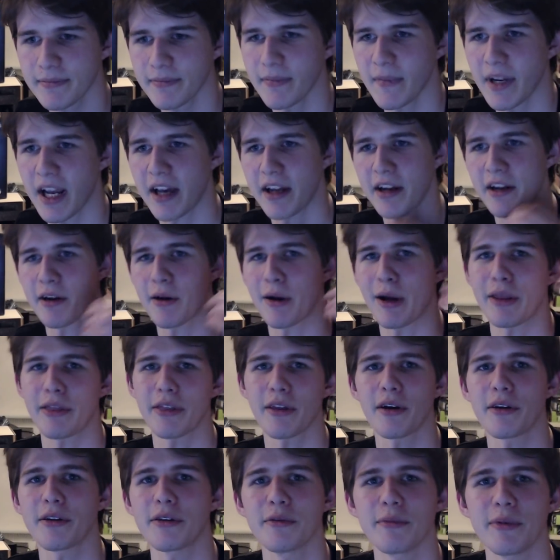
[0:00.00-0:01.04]
don't know, I
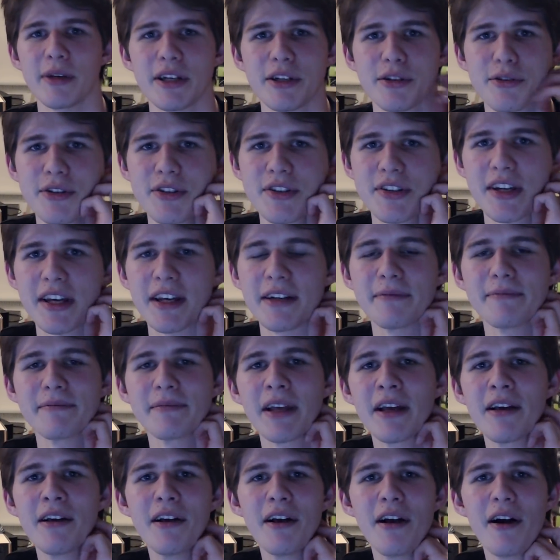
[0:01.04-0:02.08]
thought you'd be interested.
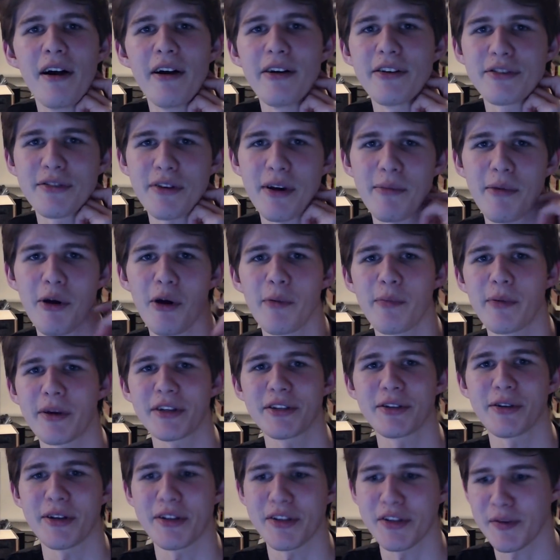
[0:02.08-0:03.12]
Also, I'm hoping
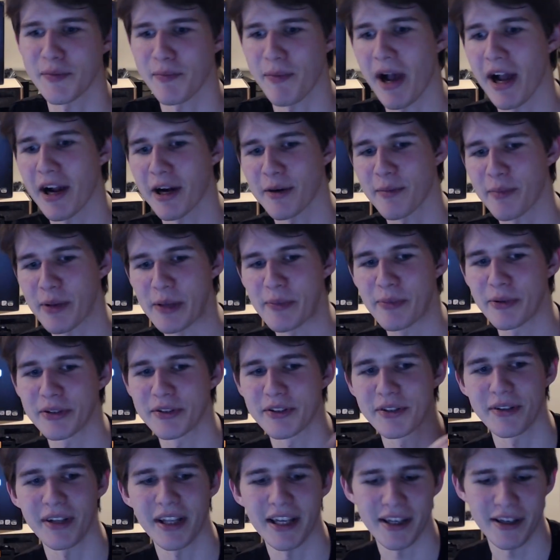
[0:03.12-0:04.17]
to inspire people
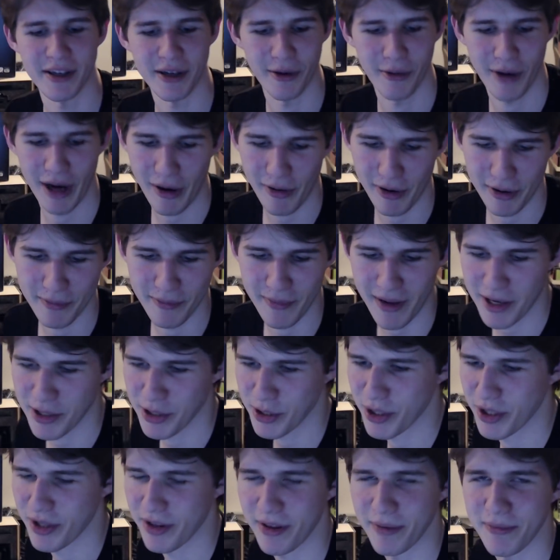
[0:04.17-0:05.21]
to like go out and
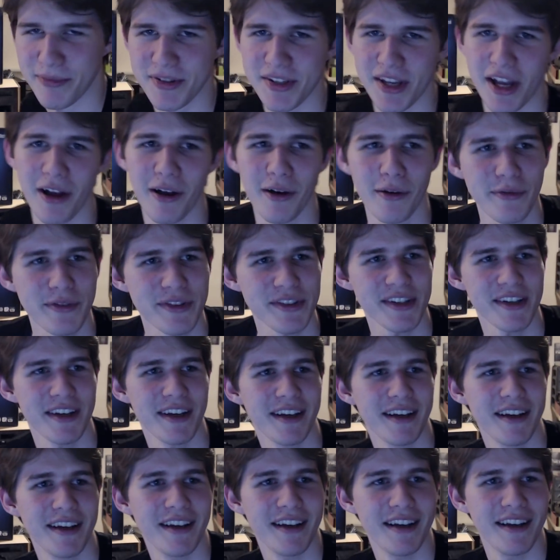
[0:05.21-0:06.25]
bench themselves.
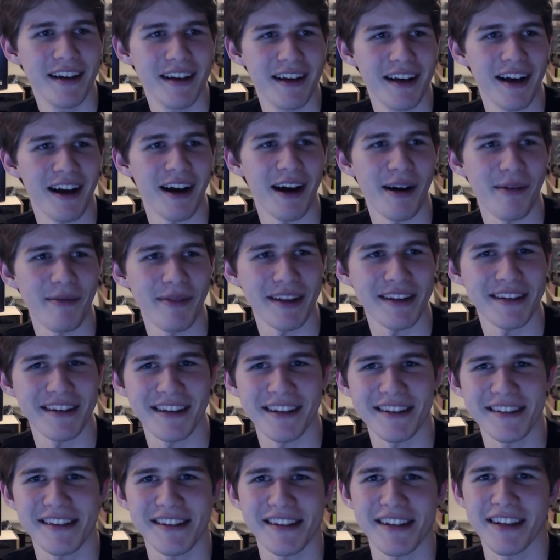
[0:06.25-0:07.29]

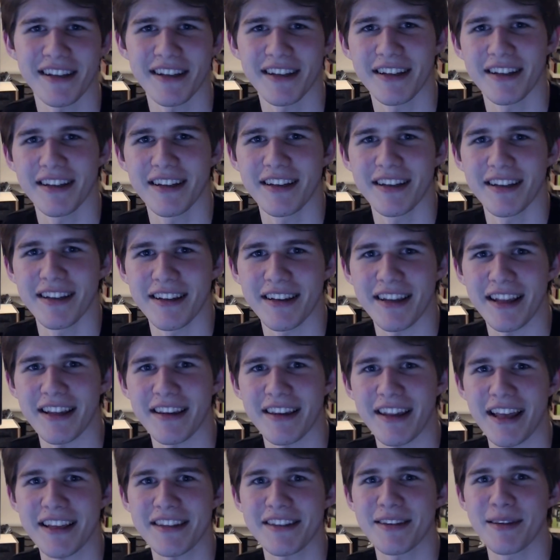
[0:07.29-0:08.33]
That's
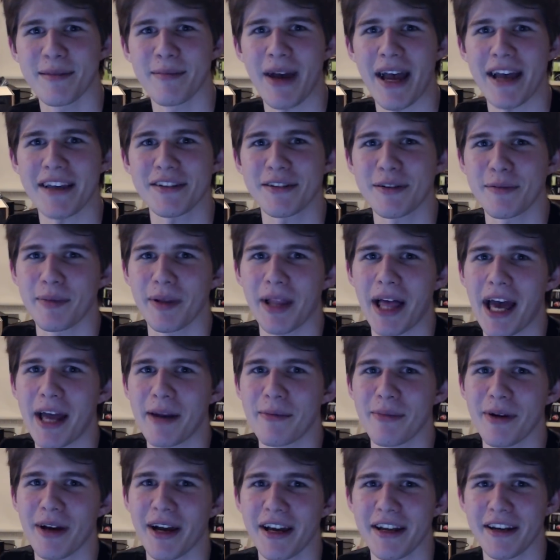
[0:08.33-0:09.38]
the master
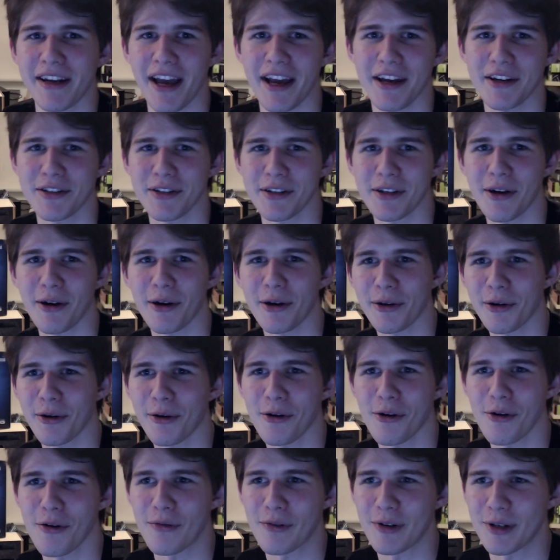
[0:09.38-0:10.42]
plan behind actually
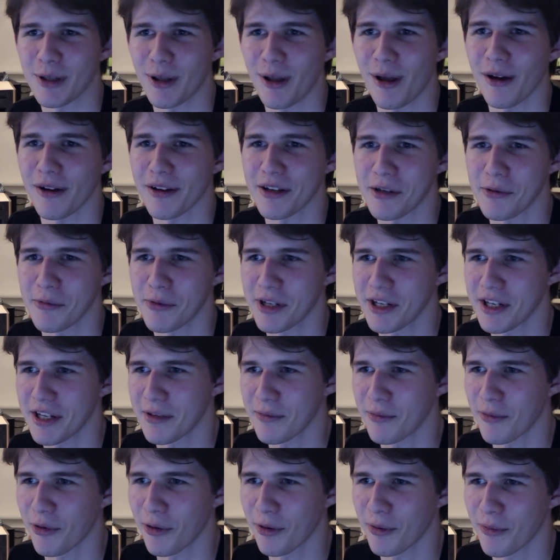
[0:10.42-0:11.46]
hardcore overclocking. We need
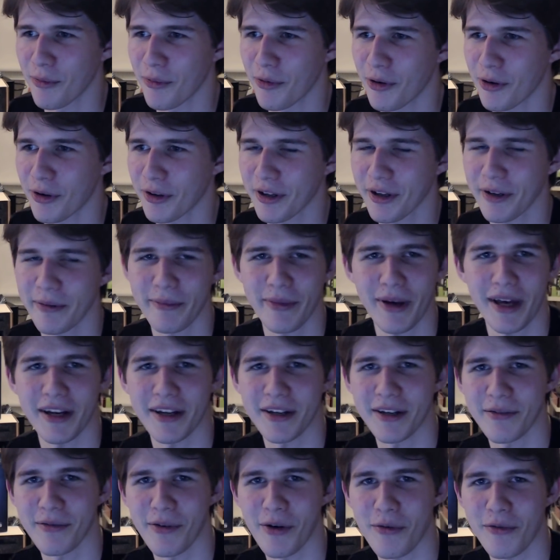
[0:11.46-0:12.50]
more
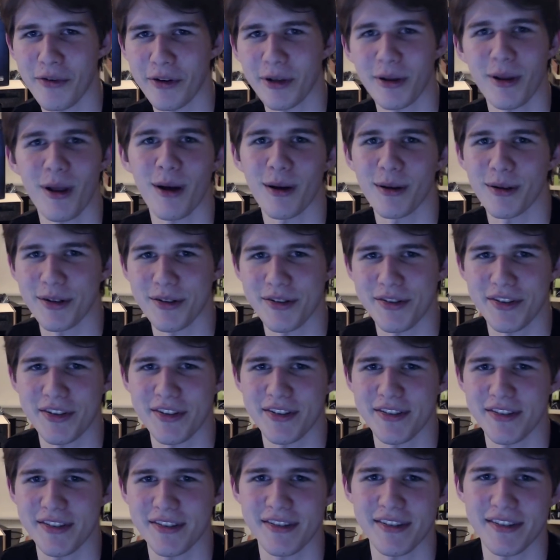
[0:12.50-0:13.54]
competitive overclockers
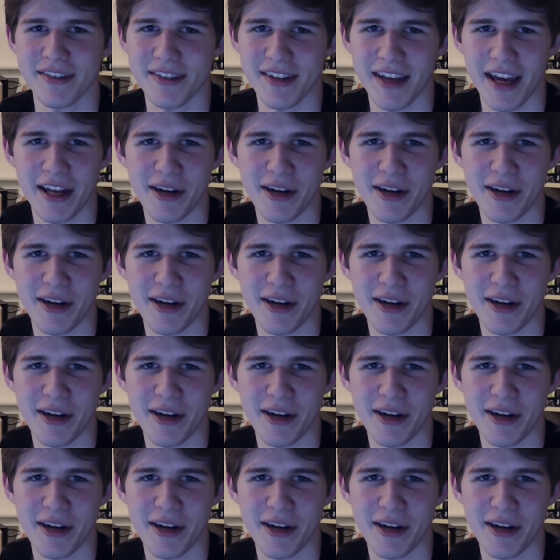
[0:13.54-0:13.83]
because it's kind